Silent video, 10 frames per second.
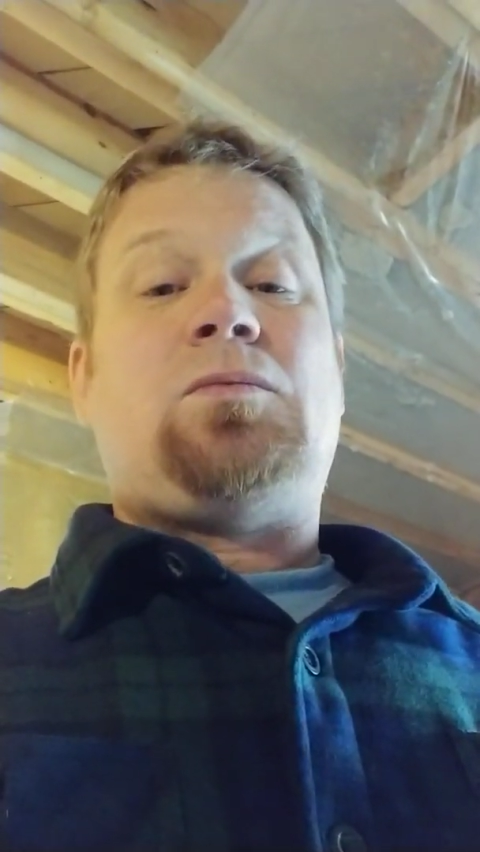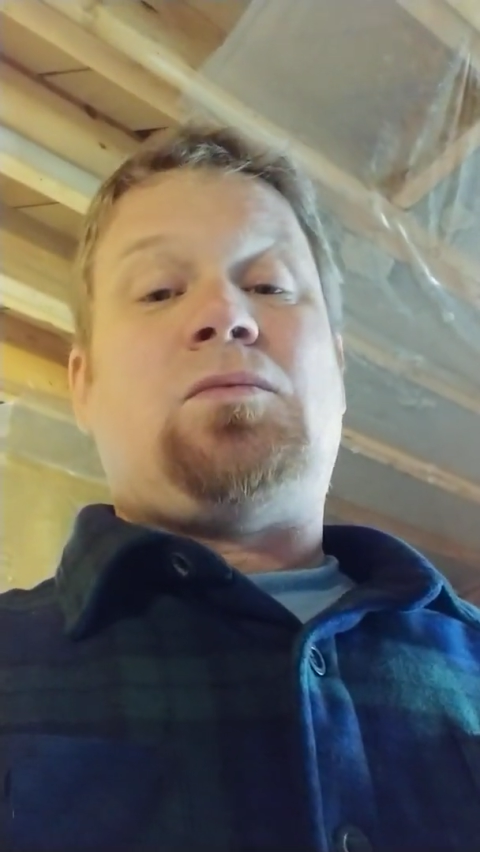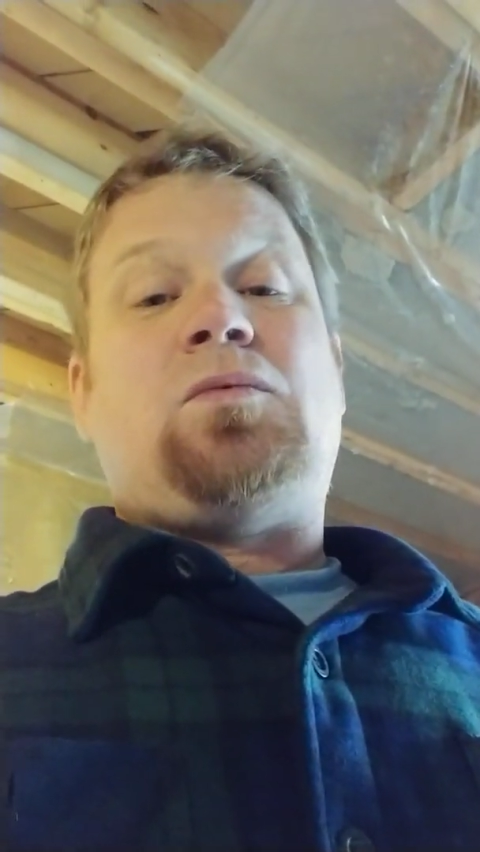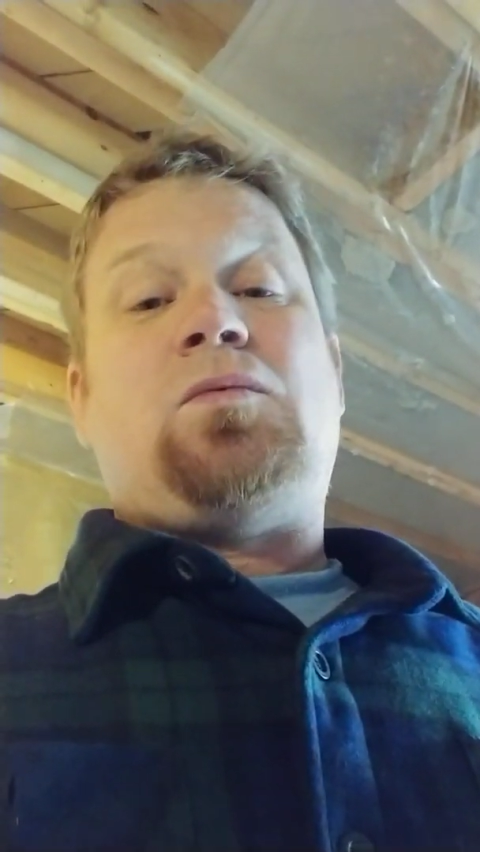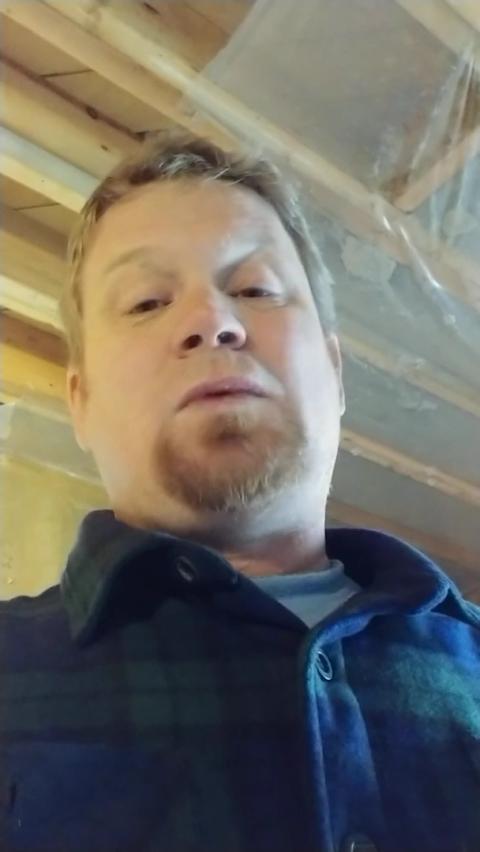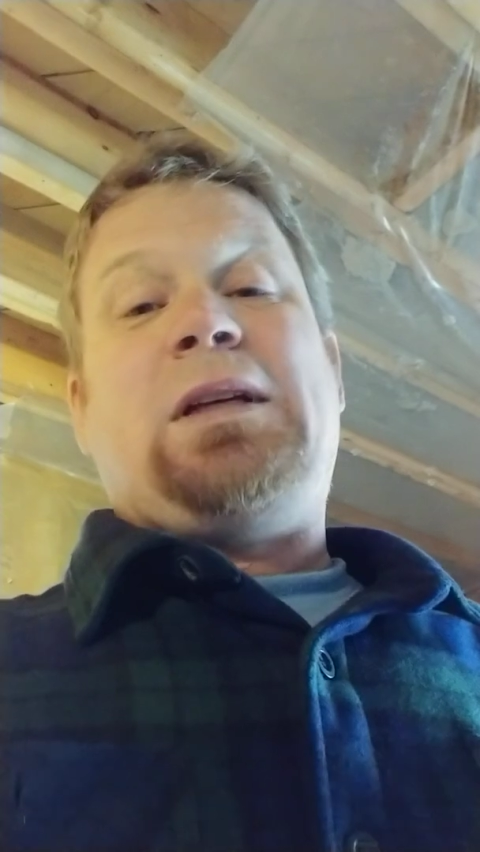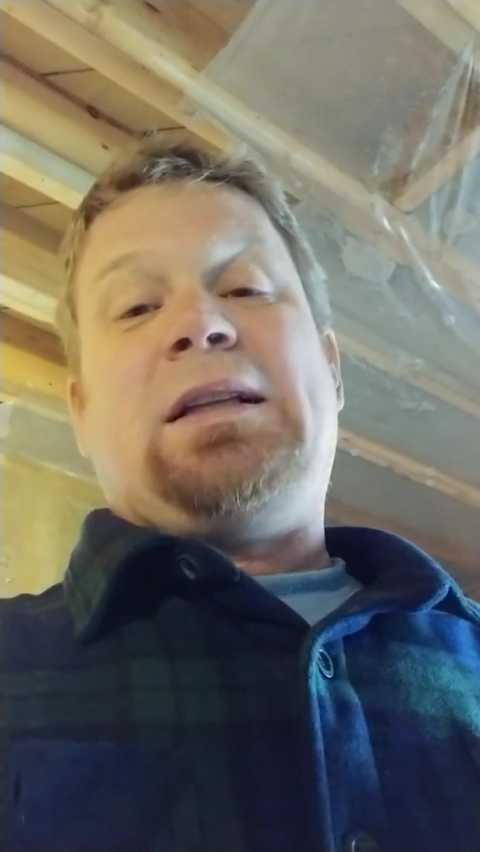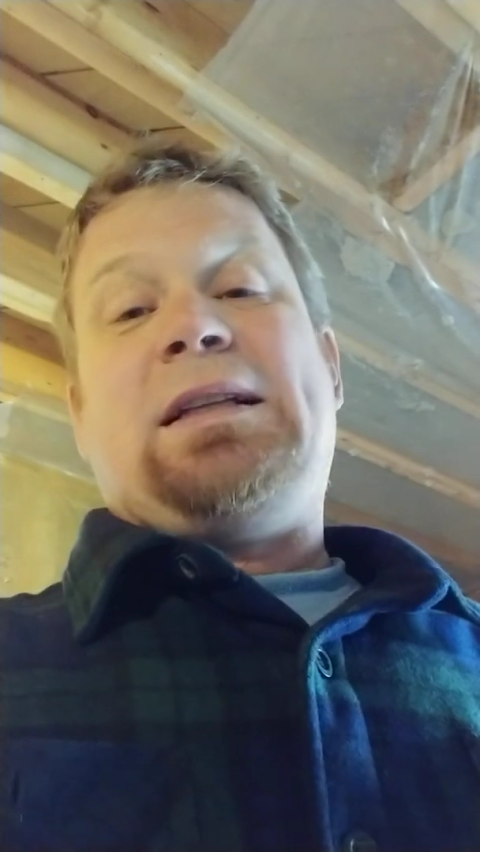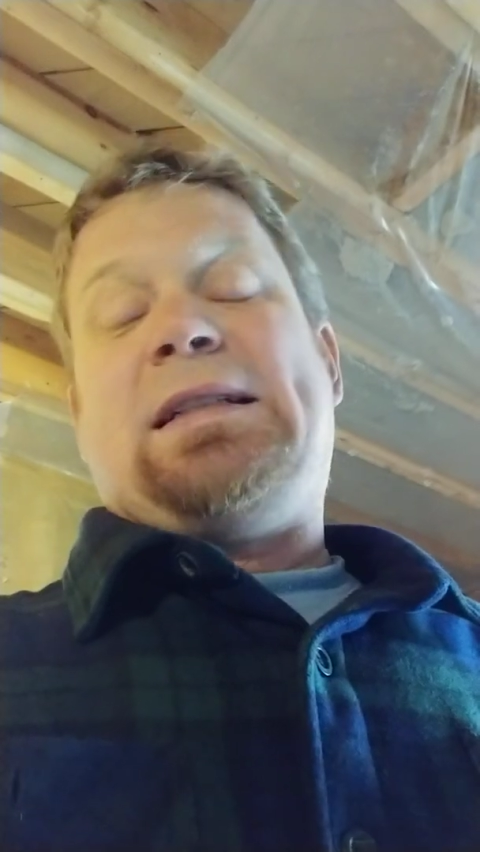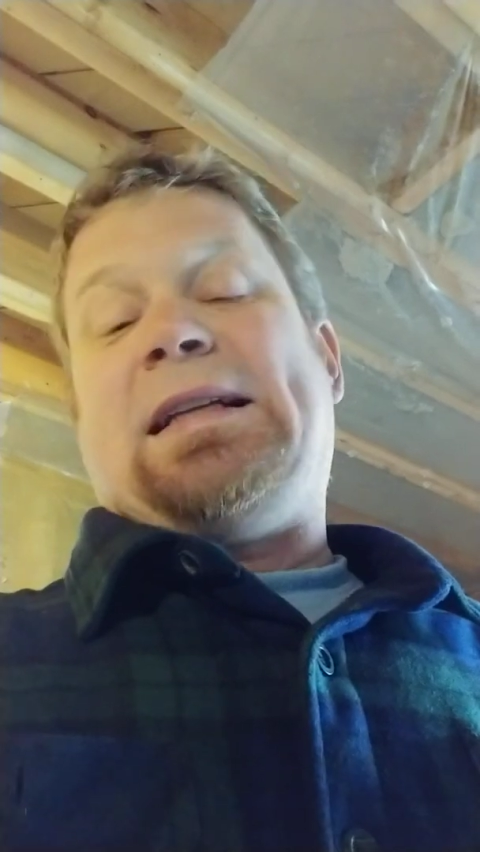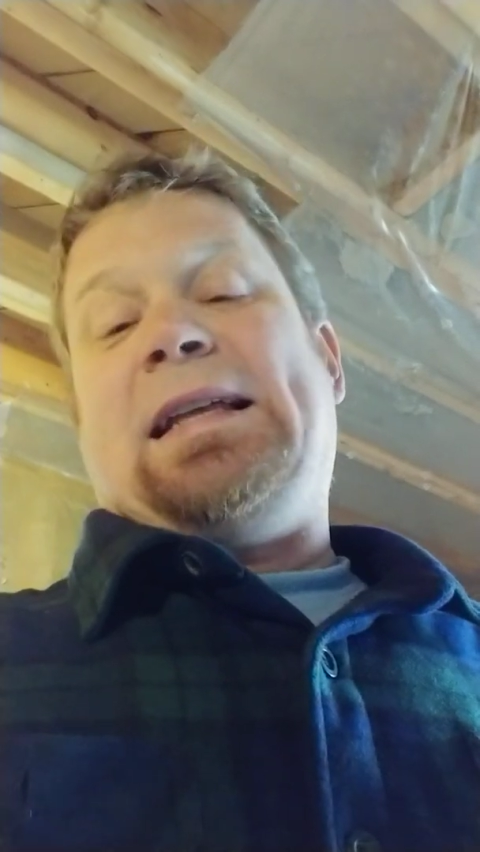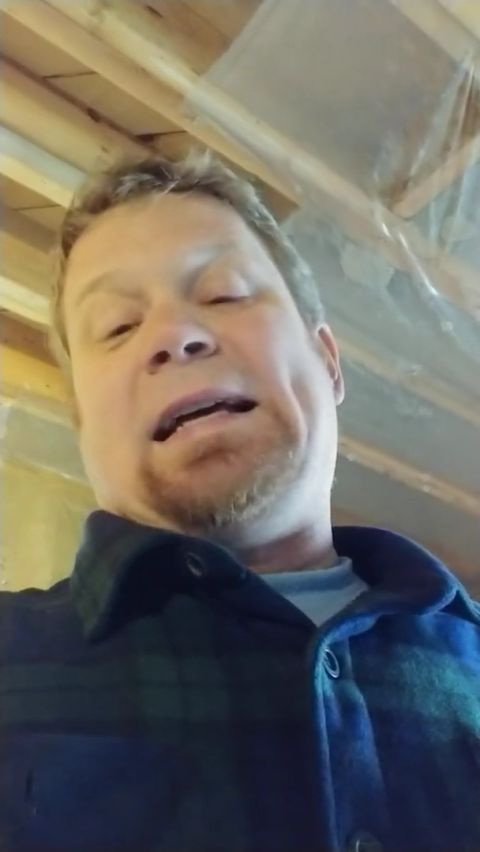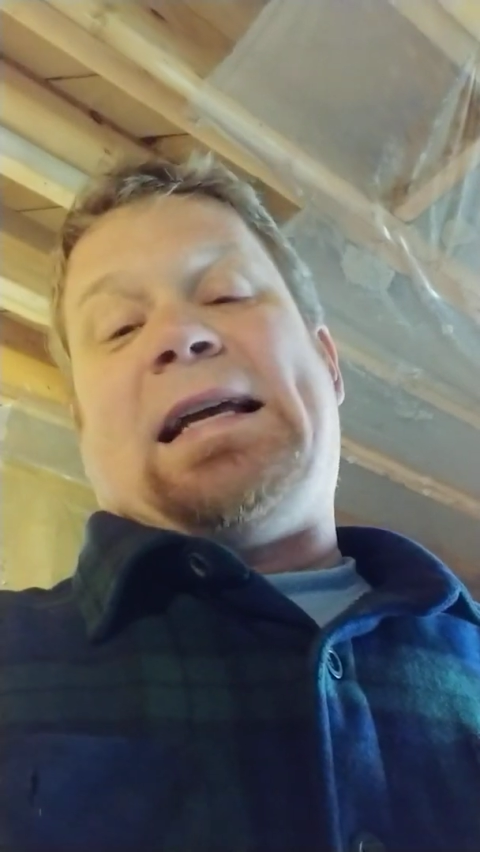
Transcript: realistically,